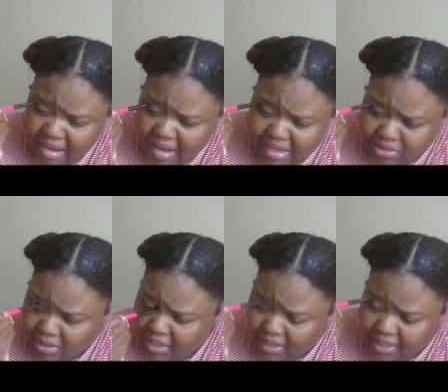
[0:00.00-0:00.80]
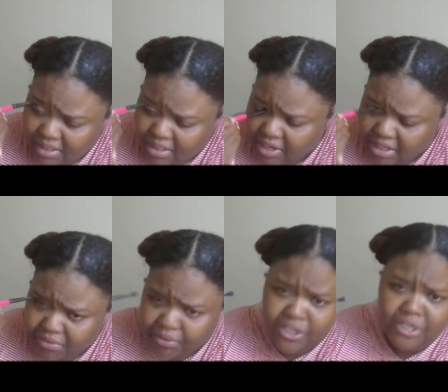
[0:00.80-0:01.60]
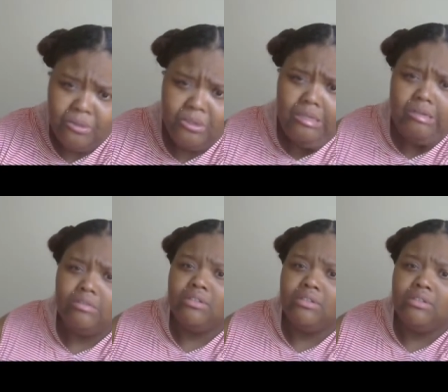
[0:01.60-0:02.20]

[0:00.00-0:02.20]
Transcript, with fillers: it's really not that serious for you to